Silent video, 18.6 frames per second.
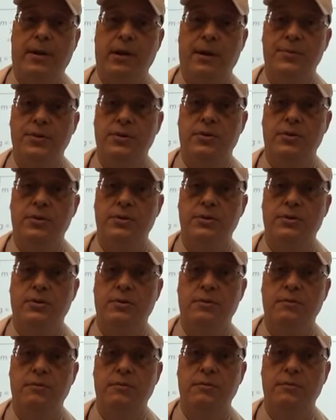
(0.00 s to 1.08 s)
clips to a
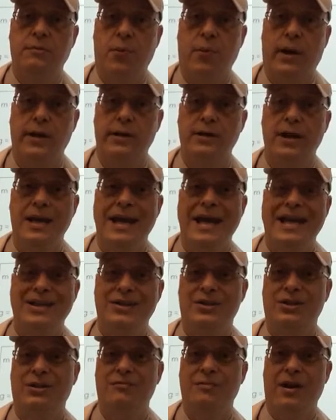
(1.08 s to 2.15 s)
certain point in a
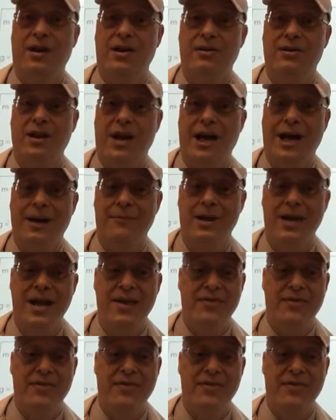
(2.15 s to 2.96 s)
certain amount of time.